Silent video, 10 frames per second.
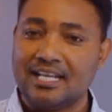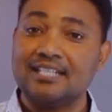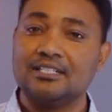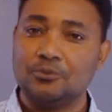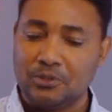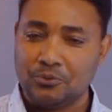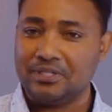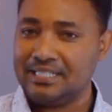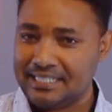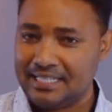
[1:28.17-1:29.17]
as and when
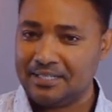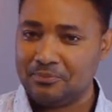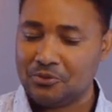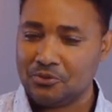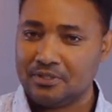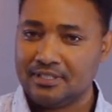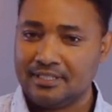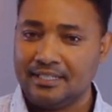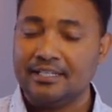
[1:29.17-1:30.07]
we release an episode.